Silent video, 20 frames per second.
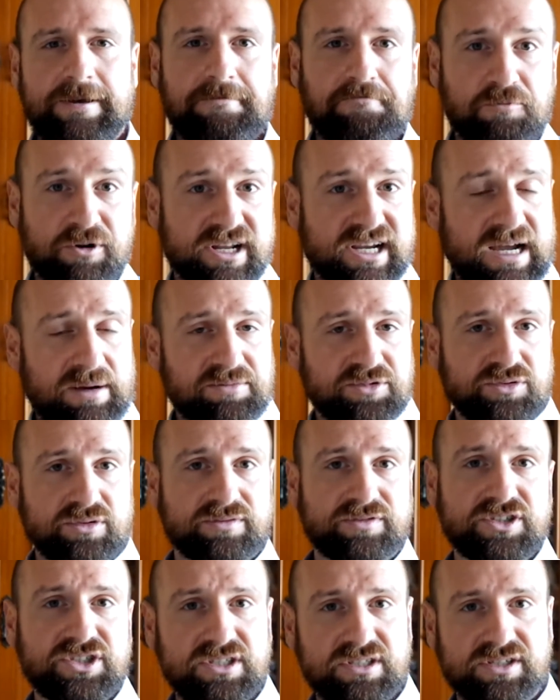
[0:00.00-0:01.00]
when it comes to
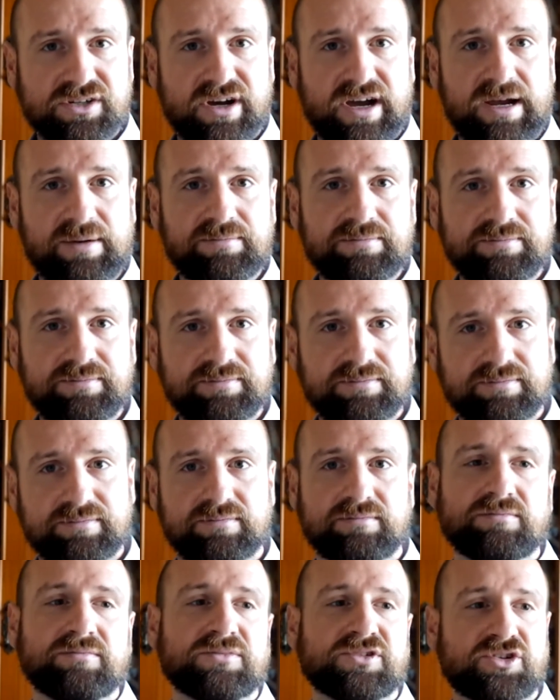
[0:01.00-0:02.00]
revision time,
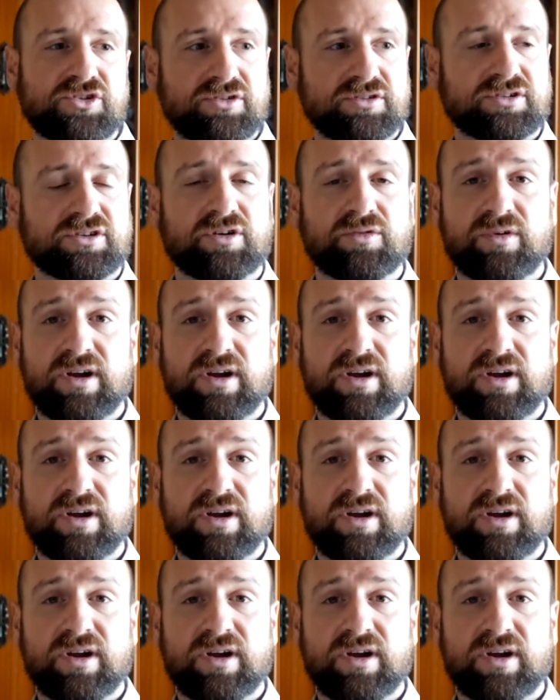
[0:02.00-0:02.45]
students go,